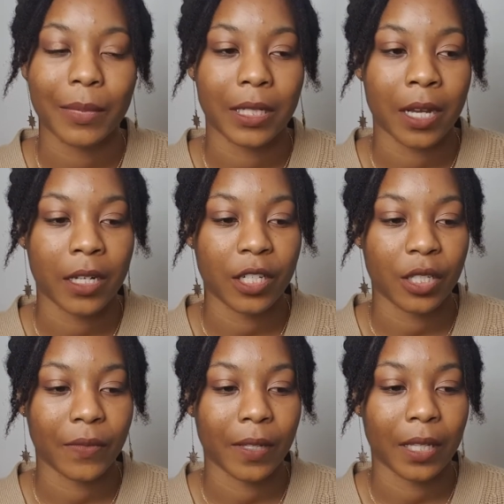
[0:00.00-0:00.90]
it kind of
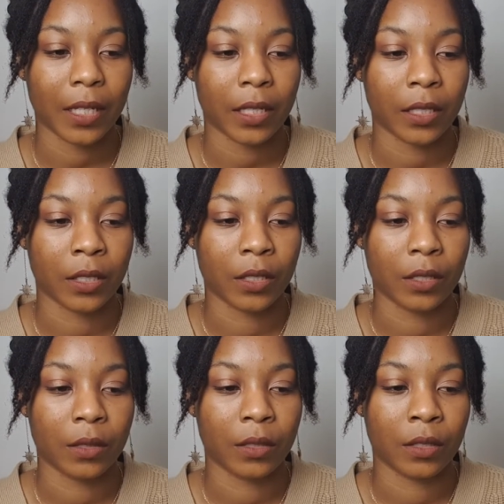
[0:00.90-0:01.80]
just felt like a
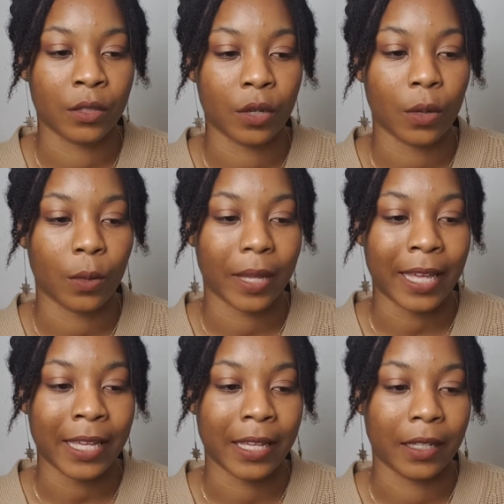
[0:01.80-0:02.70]
dull ache.